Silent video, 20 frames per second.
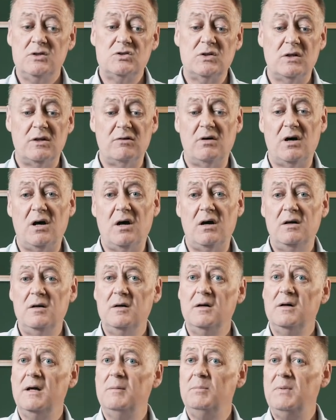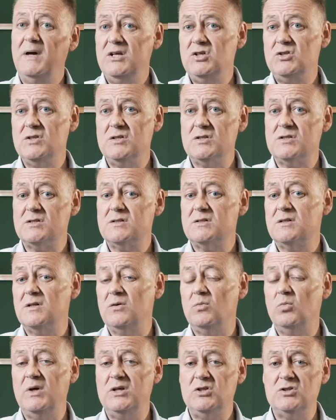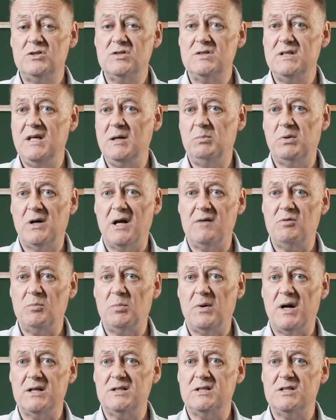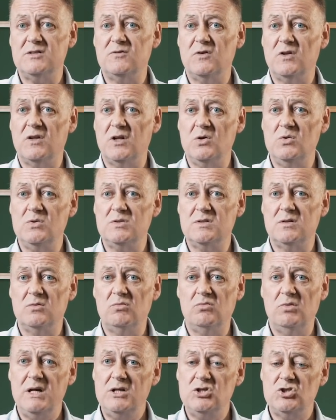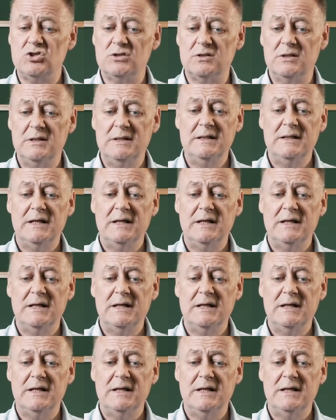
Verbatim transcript: So there are patients that wish to seek private practice for those that wish,